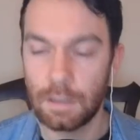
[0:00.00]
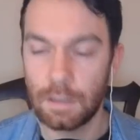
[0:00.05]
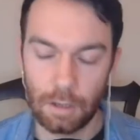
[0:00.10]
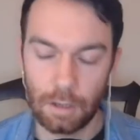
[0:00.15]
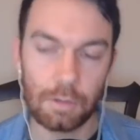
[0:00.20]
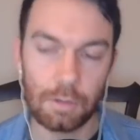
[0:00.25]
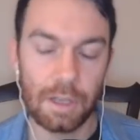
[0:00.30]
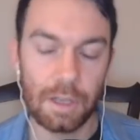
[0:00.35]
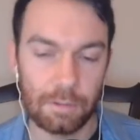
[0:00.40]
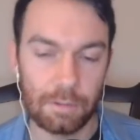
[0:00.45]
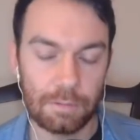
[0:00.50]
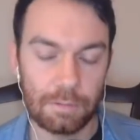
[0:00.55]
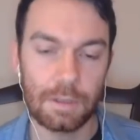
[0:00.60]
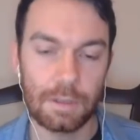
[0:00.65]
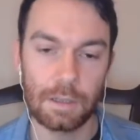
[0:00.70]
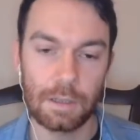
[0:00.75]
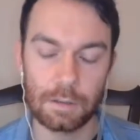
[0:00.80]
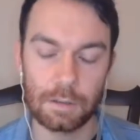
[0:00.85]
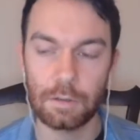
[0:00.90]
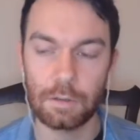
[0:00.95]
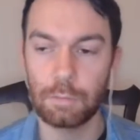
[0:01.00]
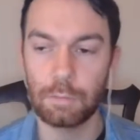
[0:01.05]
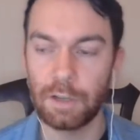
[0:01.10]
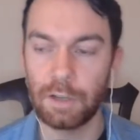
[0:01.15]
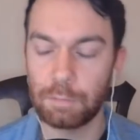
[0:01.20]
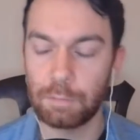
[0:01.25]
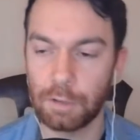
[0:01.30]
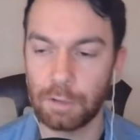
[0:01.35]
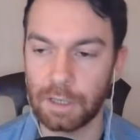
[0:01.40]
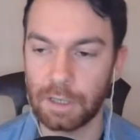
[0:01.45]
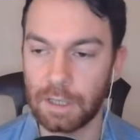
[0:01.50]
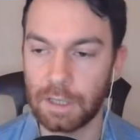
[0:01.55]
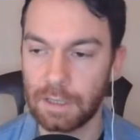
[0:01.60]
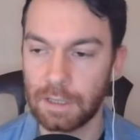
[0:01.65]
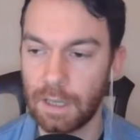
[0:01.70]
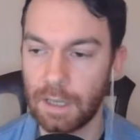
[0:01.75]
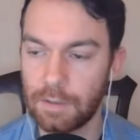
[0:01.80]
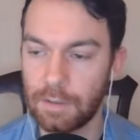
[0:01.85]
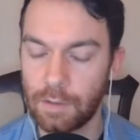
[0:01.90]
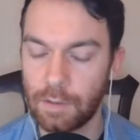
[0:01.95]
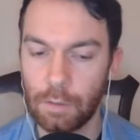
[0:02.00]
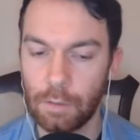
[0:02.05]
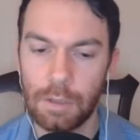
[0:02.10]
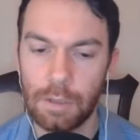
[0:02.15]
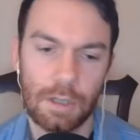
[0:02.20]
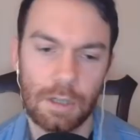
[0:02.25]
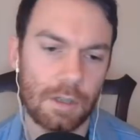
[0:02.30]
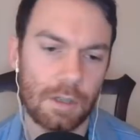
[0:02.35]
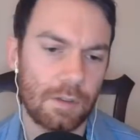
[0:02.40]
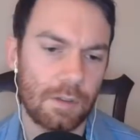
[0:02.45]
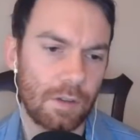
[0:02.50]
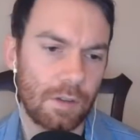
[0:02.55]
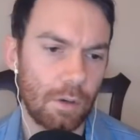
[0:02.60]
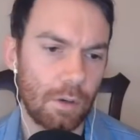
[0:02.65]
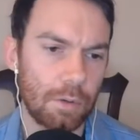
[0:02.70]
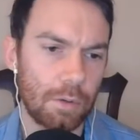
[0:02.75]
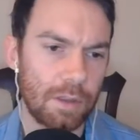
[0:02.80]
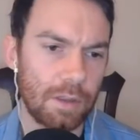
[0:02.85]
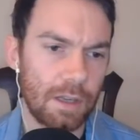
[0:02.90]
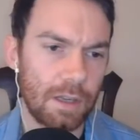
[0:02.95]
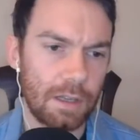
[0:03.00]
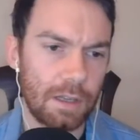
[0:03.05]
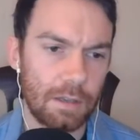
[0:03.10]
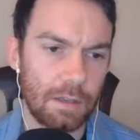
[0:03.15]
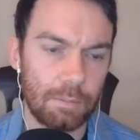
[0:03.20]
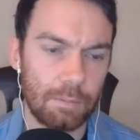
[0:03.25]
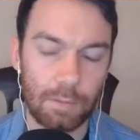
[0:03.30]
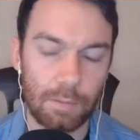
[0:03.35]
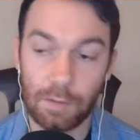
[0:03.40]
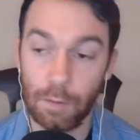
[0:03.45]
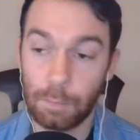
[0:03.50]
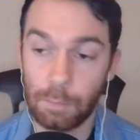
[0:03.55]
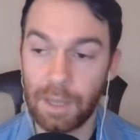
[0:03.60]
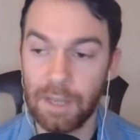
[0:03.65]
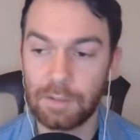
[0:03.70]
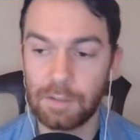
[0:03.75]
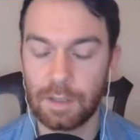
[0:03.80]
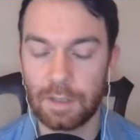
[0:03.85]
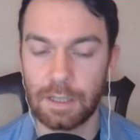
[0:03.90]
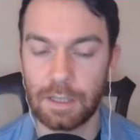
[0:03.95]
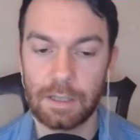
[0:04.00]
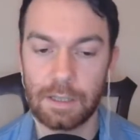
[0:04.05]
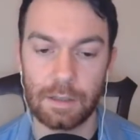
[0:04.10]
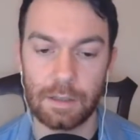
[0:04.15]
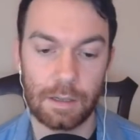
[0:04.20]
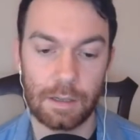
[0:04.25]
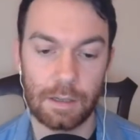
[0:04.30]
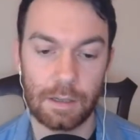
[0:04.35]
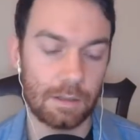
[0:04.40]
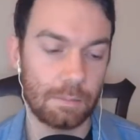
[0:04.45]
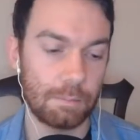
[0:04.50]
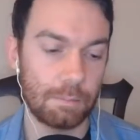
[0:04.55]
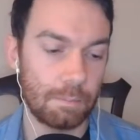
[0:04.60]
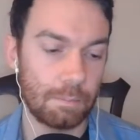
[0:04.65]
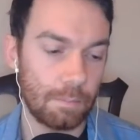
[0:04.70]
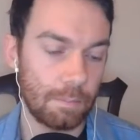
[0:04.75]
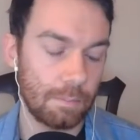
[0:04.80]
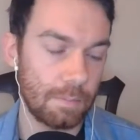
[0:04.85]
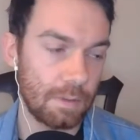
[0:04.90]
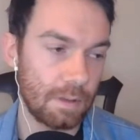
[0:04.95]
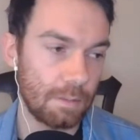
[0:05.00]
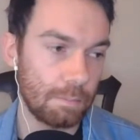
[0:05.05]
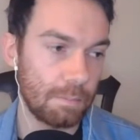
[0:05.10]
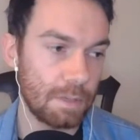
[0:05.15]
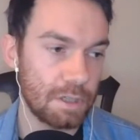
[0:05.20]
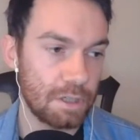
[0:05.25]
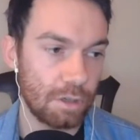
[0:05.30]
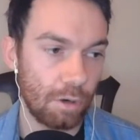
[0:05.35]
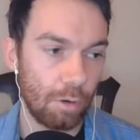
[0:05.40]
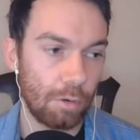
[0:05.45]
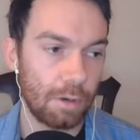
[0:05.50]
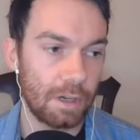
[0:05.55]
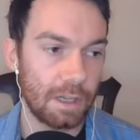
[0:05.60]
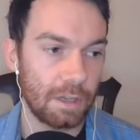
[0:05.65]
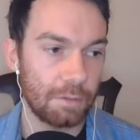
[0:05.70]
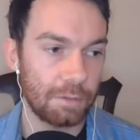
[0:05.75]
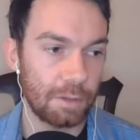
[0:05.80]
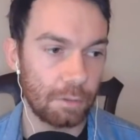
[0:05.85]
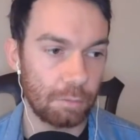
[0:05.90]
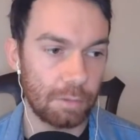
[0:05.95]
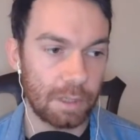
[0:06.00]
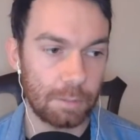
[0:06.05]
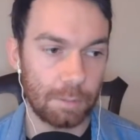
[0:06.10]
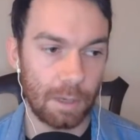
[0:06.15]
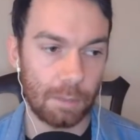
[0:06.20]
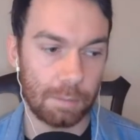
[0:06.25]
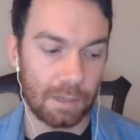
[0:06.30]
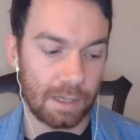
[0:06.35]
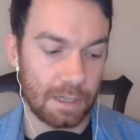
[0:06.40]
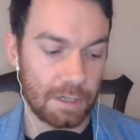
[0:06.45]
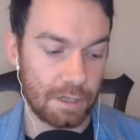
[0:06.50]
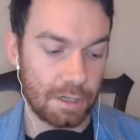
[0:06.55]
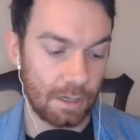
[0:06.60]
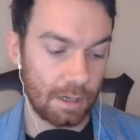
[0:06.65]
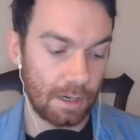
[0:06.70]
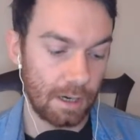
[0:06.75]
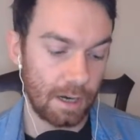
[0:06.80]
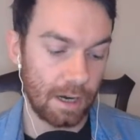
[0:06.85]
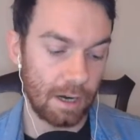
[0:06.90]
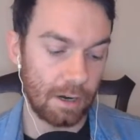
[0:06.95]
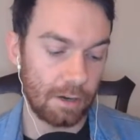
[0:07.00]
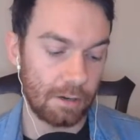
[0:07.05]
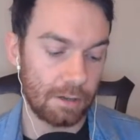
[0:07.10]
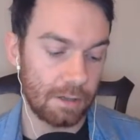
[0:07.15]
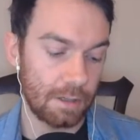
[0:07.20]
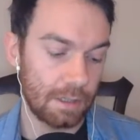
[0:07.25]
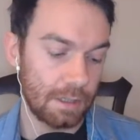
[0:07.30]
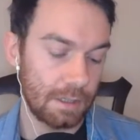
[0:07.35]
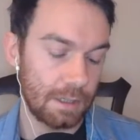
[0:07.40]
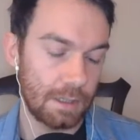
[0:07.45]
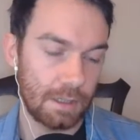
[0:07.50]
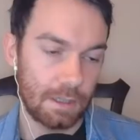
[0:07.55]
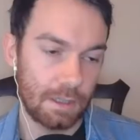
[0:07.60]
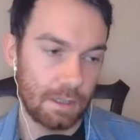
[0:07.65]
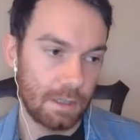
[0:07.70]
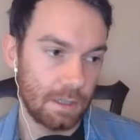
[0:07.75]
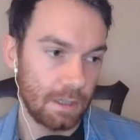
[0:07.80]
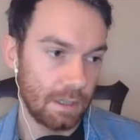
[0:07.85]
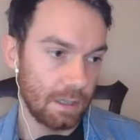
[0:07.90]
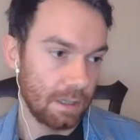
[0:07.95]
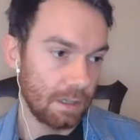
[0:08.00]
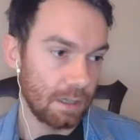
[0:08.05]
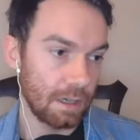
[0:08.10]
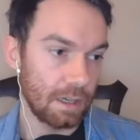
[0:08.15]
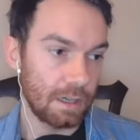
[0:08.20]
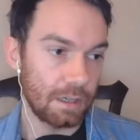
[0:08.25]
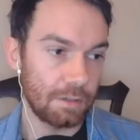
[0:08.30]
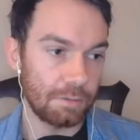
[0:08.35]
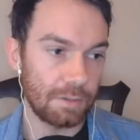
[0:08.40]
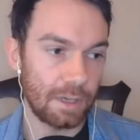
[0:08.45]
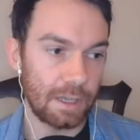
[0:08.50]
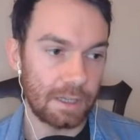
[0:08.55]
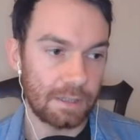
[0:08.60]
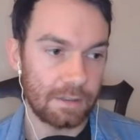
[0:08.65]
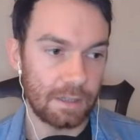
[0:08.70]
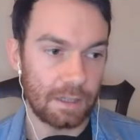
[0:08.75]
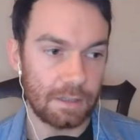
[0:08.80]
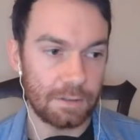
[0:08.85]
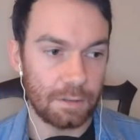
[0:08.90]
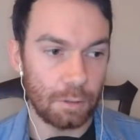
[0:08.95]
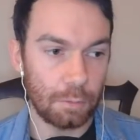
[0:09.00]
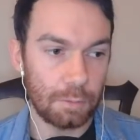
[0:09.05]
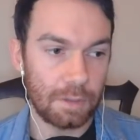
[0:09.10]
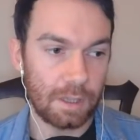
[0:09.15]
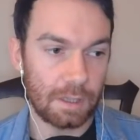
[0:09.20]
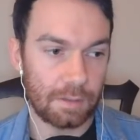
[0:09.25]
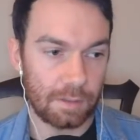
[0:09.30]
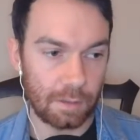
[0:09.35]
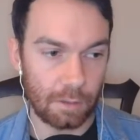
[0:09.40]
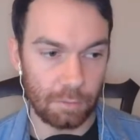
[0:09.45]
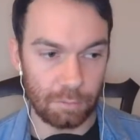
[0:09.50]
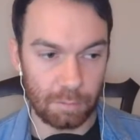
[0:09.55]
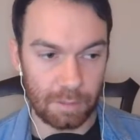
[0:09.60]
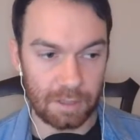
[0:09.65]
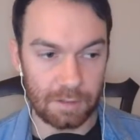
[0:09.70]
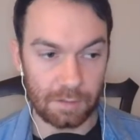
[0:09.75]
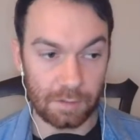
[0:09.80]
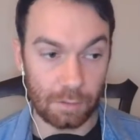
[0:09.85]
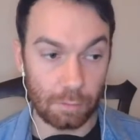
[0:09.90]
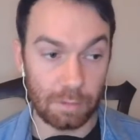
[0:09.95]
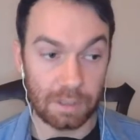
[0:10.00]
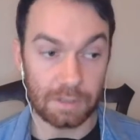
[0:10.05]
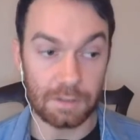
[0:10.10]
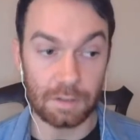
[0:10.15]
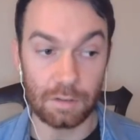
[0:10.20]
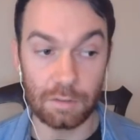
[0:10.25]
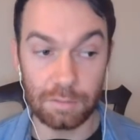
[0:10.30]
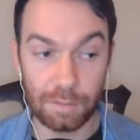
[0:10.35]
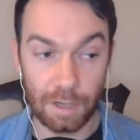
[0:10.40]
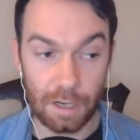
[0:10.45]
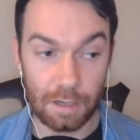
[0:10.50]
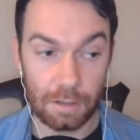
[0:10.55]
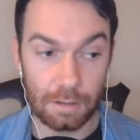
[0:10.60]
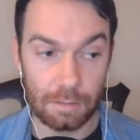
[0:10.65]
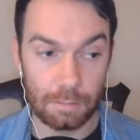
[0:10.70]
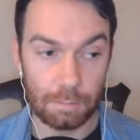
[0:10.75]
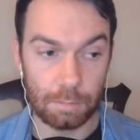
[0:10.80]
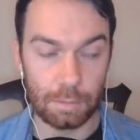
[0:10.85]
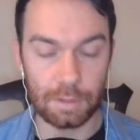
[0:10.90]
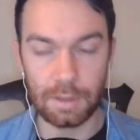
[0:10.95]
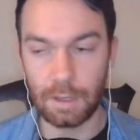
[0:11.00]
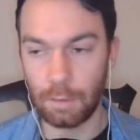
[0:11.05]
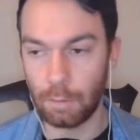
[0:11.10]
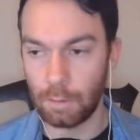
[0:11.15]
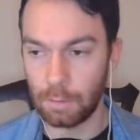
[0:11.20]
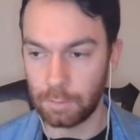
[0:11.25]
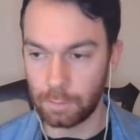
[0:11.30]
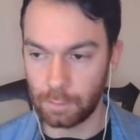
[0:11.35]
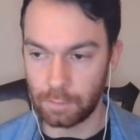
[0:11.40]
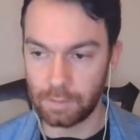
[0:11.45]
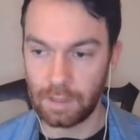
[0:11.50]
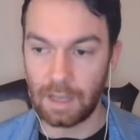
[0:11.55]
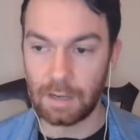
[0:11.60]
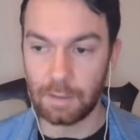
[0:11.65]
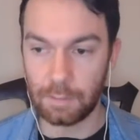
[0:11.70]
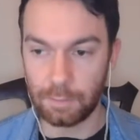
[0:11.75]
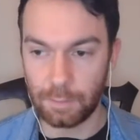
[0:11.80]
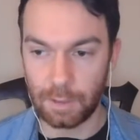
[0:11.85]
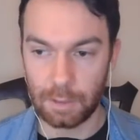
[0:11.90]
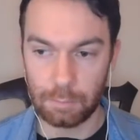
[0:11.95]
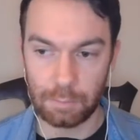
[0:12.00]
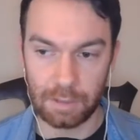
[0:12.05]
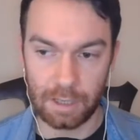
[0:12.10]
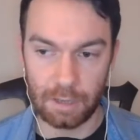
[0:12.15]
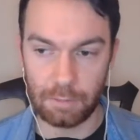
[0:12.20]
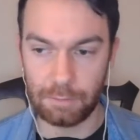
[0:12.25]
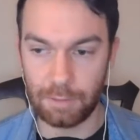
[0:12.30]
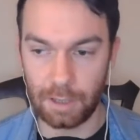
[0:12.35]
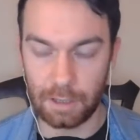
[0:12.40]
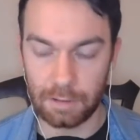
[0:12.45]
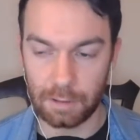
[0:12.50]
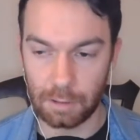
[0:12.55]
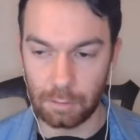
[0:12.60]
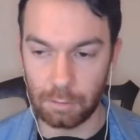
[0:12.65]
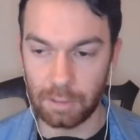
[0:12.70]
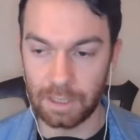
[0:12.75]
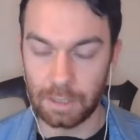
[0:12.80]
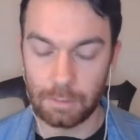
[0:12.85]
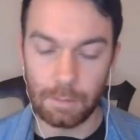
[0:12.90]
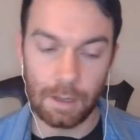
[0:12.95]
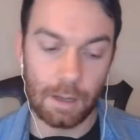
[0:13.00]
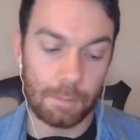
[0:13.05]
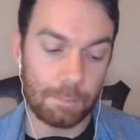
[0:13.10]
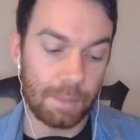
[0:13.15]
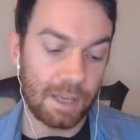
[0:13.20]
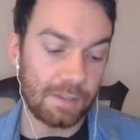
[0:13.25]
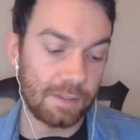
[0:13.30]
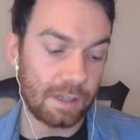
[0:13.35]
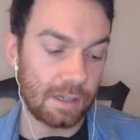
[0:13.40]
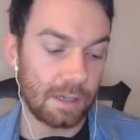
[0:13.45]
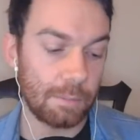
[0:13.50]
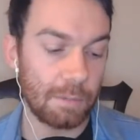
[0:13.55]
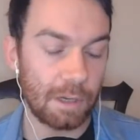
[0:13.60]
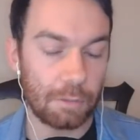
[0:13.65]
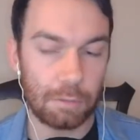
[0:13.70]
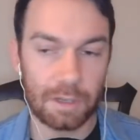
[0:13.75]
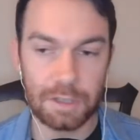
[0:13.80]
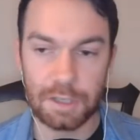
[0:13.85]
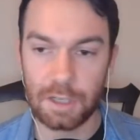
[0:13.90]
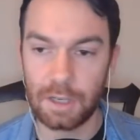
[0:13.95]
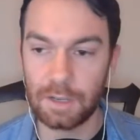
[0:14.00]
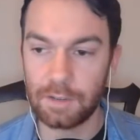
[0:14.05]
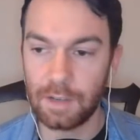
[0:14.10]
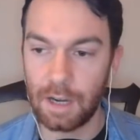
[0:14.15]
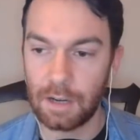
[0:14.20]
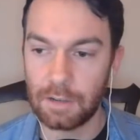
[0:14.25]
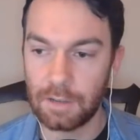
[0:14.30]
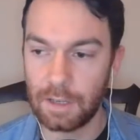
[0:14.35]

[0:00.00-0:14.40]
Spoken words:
Okay, a good way of putting it. Yeah. So basically the majority of the Greek population are kind of like, they don't think the government is going too far, but they're also satisfied with how far they're going. Basically, my question is